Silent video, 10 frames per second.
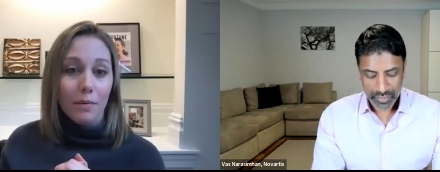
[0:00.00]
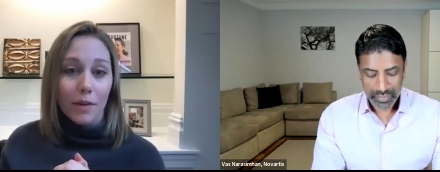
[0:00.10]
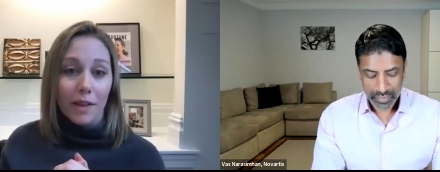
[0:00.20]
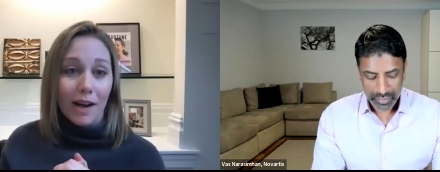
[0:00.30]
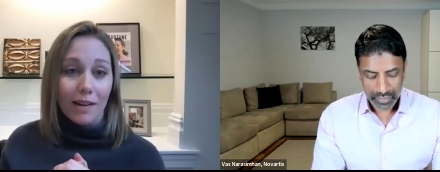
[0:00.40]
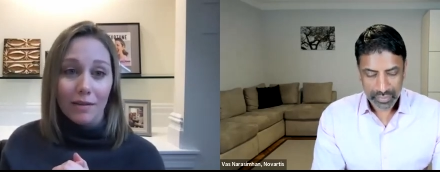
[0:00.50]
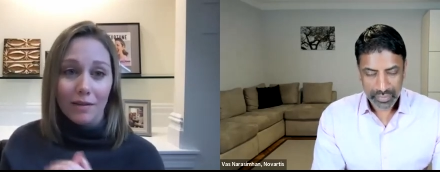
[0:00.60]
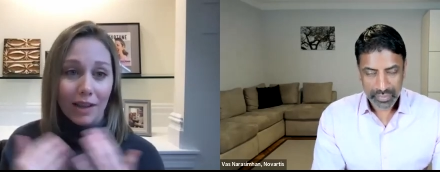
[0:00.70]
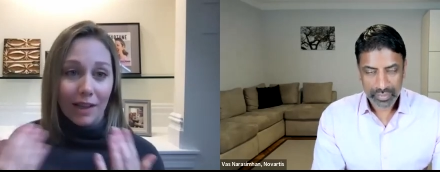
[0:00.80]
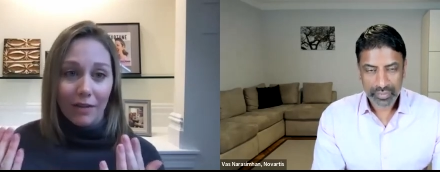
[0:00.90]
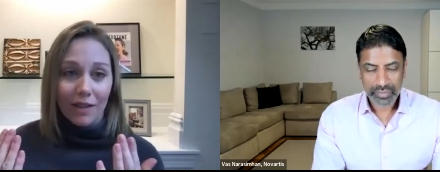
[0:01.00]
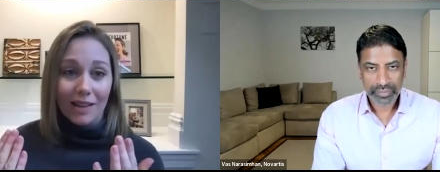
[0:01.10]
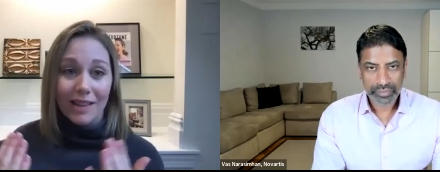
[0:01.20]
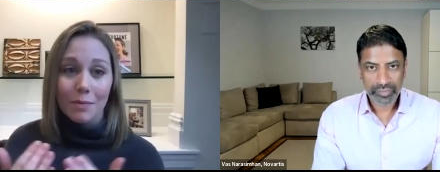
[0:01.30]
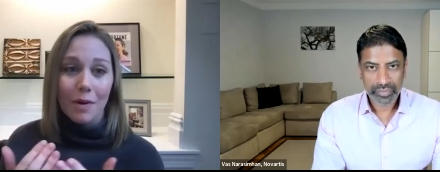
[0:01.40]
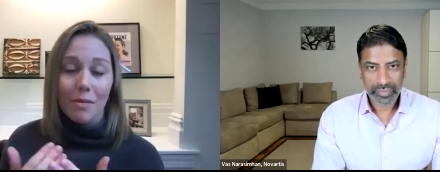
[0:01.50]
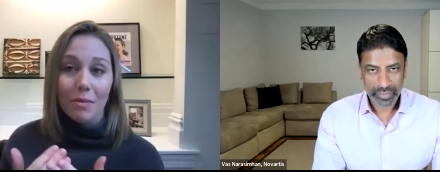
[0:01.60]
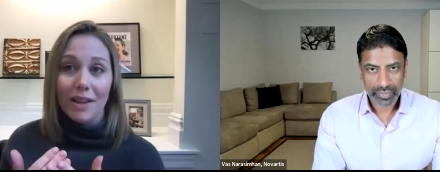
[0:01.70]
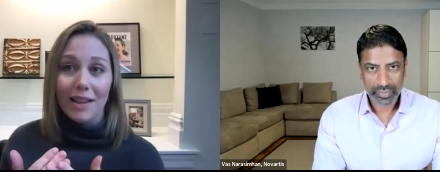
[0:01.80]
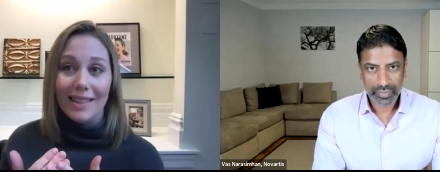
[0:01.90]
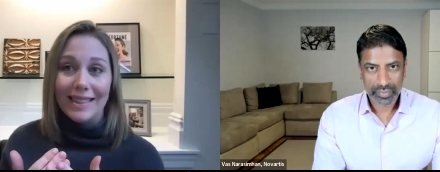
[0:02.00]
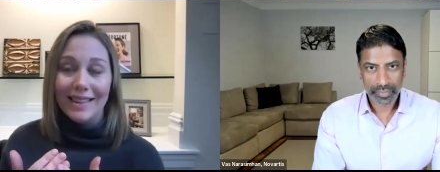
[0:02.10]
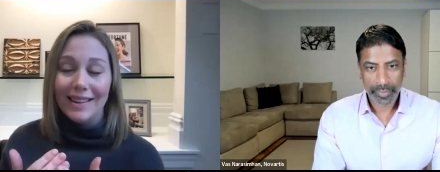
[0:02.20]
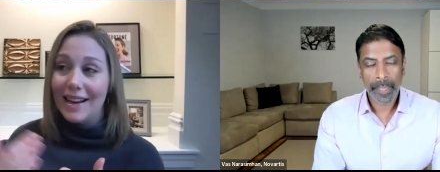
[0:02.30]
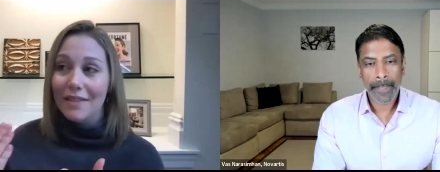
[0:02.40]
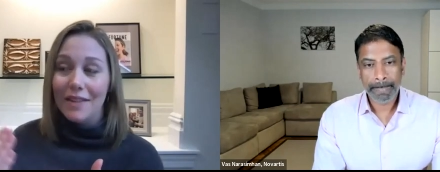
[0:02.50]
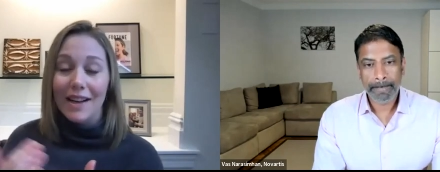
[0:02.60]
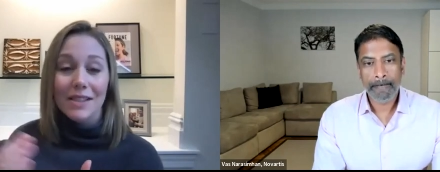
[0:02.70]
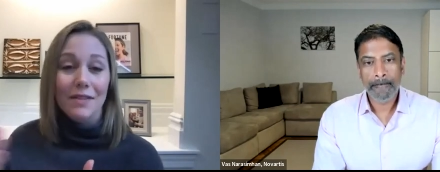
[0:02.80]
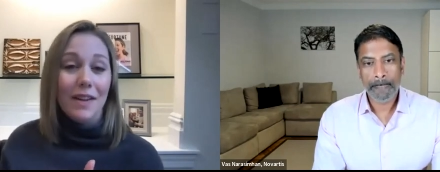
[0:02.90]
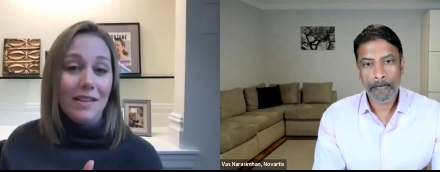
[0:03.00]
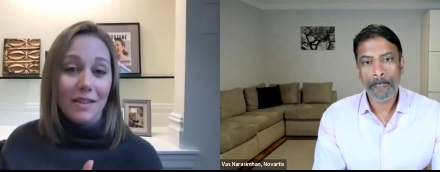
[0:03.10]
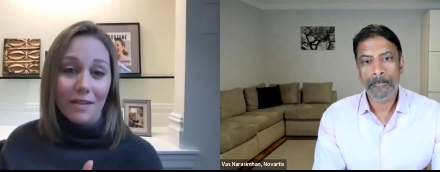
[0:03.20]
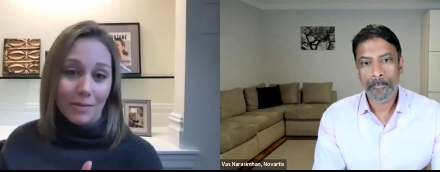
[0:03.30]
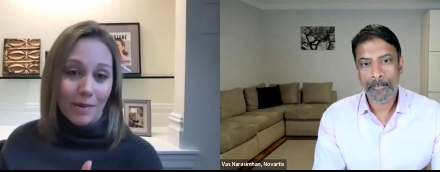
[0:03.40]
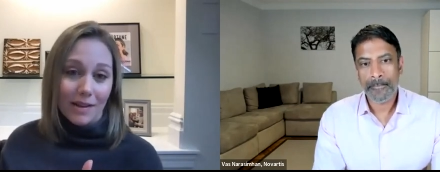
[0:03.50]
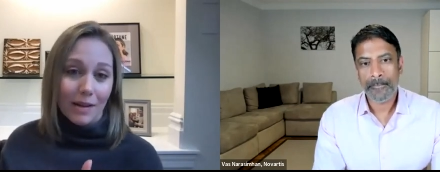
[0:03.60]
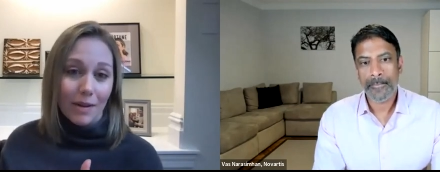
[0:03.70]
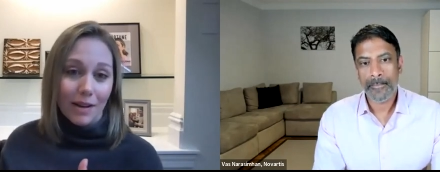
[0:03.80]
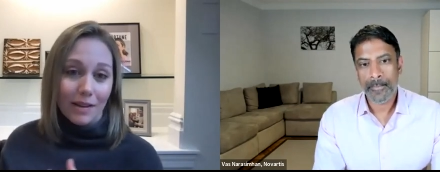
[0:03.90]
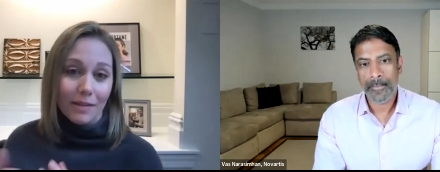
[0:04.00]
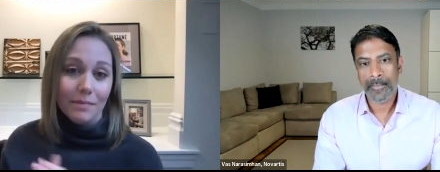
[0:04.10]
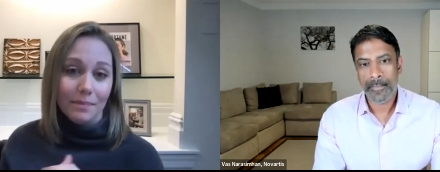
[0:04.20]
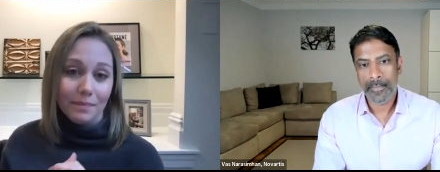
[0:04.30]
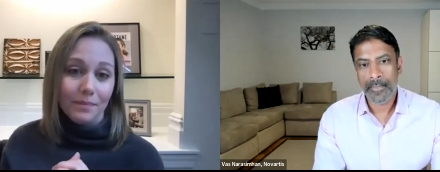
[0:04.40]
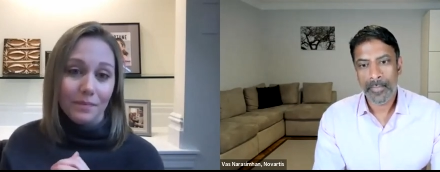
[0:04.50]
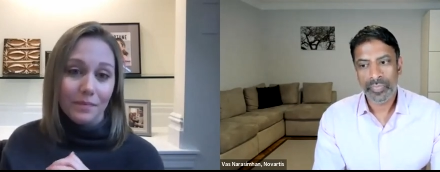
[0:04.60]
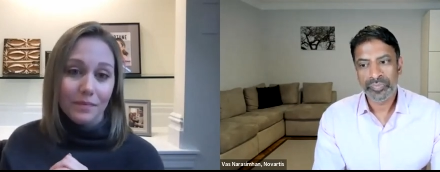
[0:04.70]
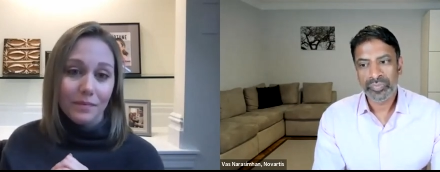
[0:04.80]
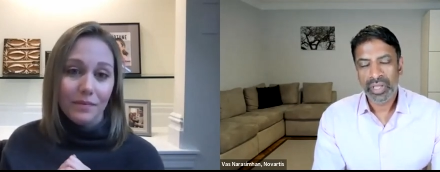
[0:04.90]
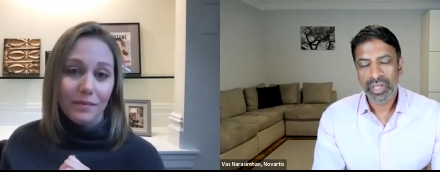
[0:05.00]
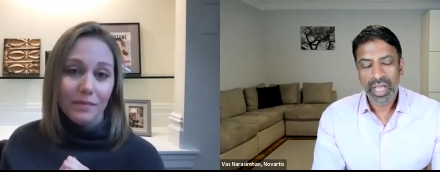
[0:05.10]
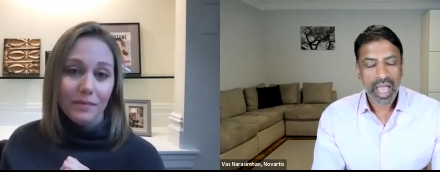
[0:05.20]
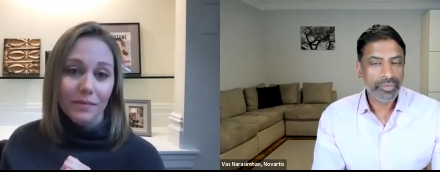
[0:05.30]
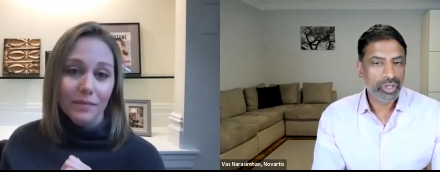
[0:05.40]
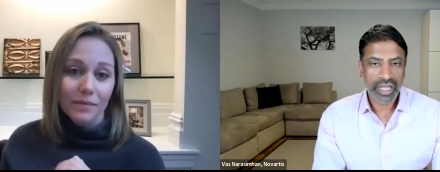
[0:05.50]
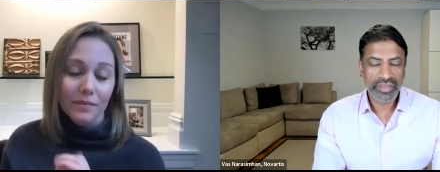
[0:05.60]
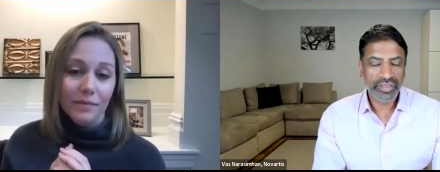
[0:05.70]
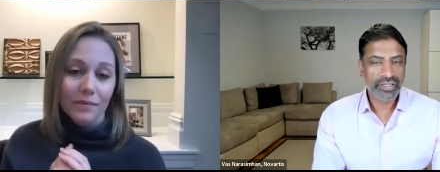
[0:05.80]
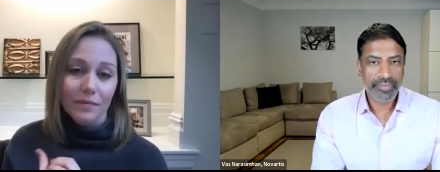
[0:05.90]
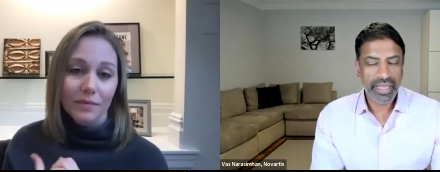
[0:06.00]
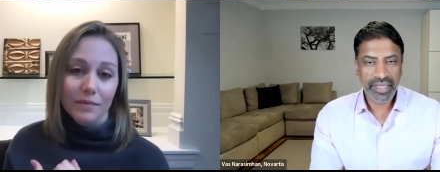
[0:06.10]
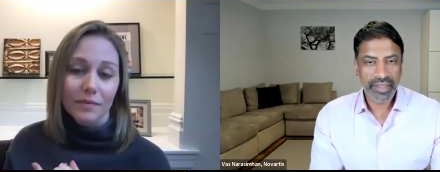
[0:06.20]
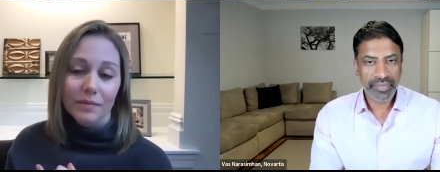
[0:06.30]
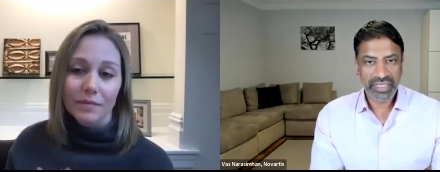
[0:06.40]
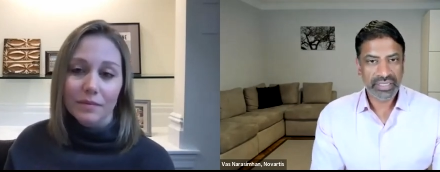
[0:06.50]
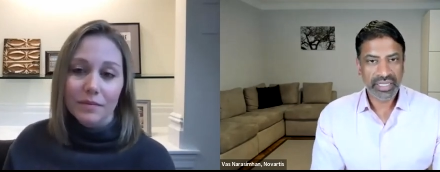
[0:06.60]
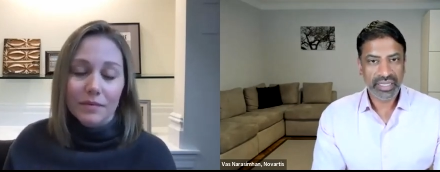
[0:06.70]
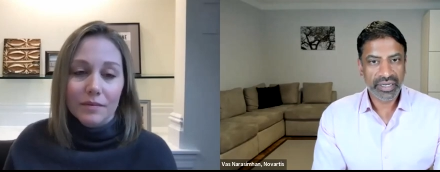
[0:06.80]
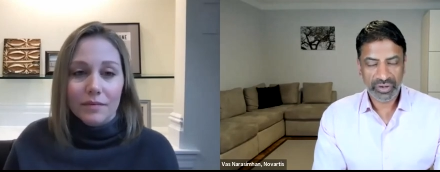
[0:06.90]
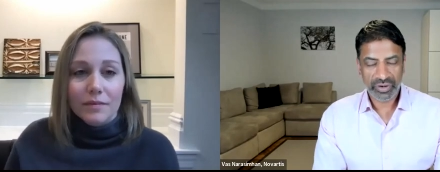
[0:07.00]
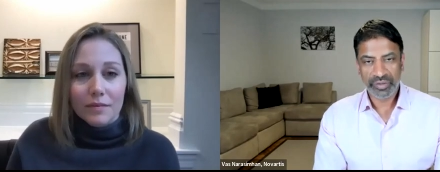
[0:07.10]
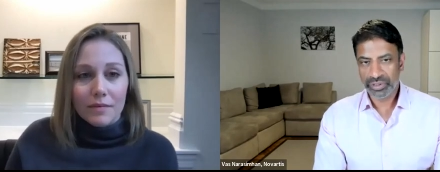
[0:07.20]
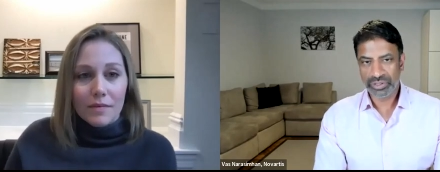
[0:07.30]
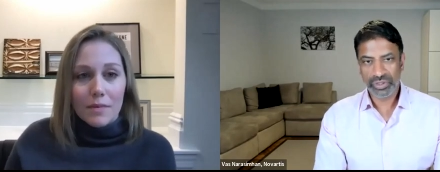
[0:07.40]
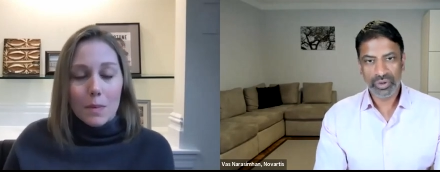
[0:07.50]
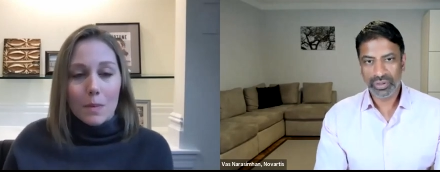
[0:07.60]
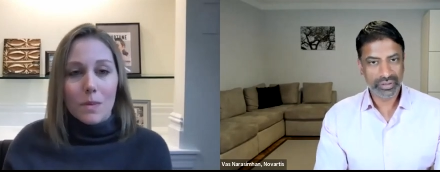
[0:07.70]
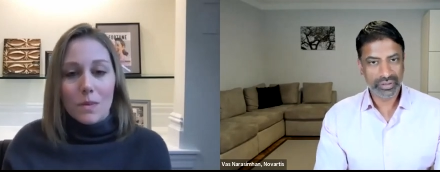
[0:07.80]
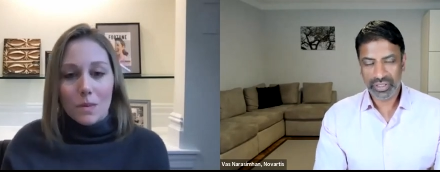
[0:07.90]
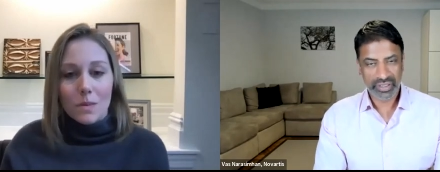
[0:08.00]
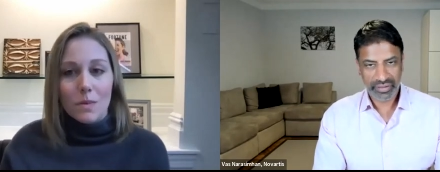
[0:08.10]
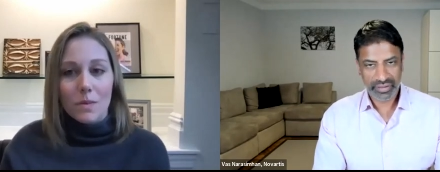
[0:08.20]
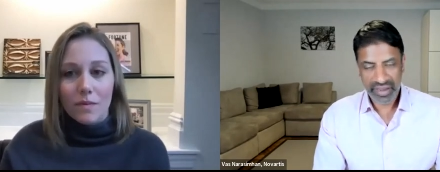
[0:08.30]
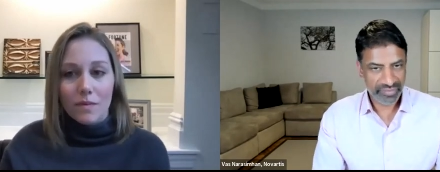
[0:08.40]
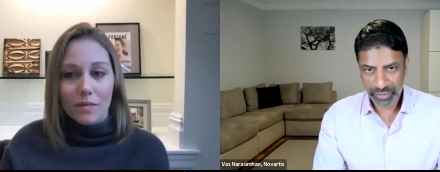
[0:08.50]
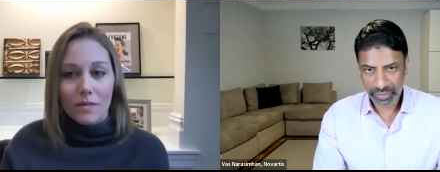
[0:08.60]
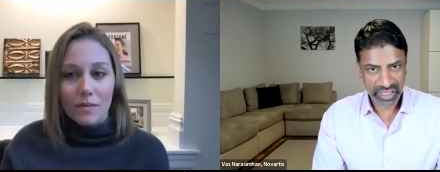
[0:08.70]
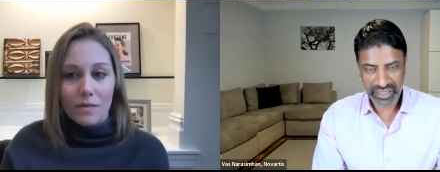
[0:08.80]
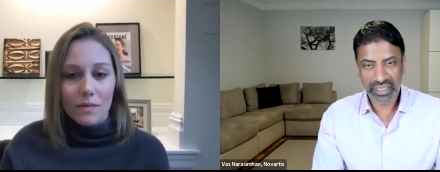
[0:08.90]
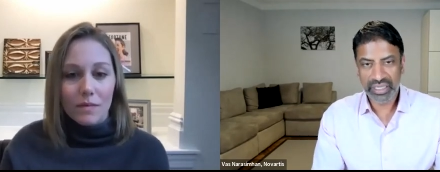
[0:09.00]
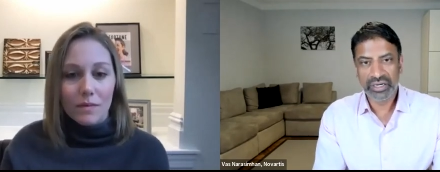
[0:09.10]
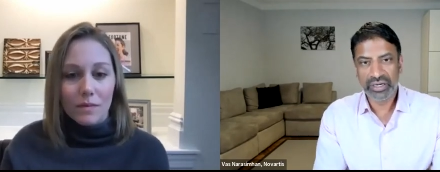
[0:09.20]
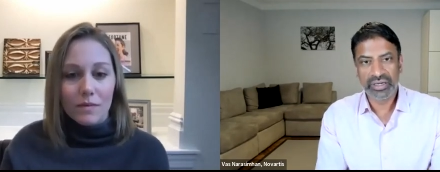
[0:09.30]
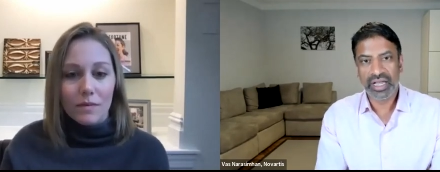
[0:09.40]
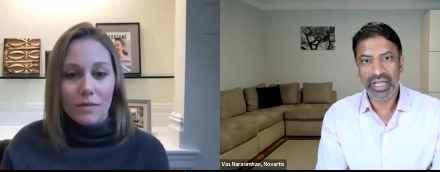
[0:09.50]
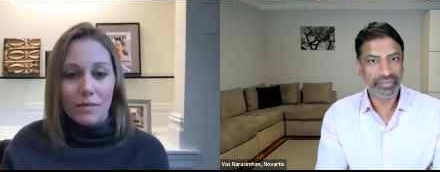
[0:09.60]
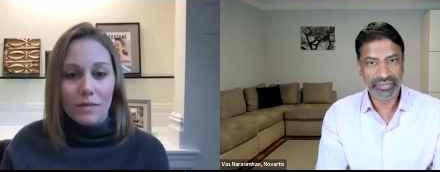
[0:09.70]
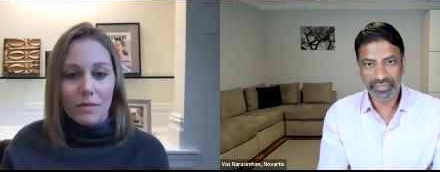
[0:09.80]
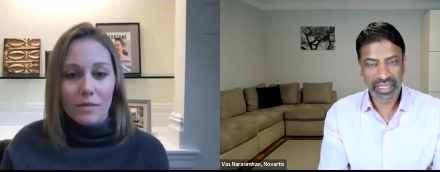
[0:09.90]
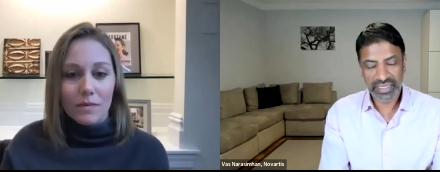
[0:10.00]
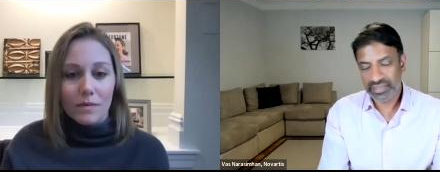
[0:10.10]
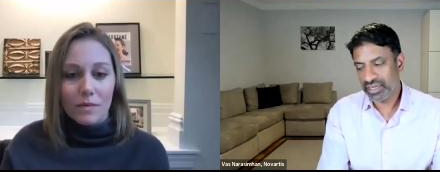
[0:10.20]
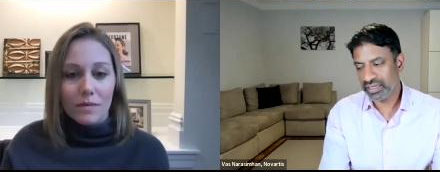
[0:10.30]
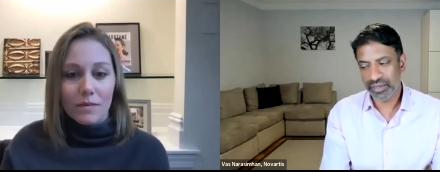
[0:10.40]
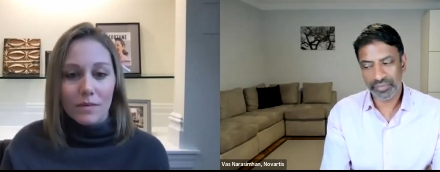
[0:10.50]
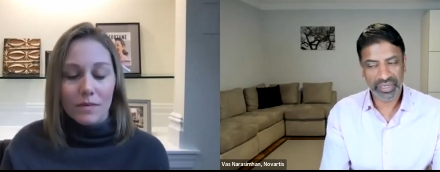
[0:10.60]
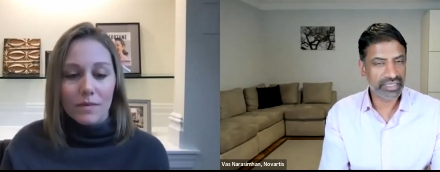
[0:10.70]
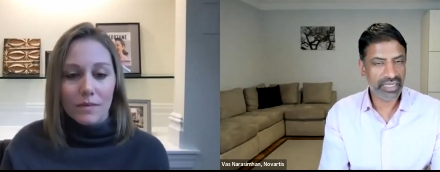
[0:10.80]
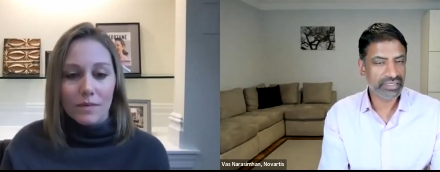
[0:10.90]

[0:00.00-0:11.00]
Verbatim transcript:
Speaker 1: with that, given that that's probably kind of the next phase of this pandemic?
Speaker 2: I mean, look, I think the pandemic has taken an incredible toll on everyone. It's clear, inside companies,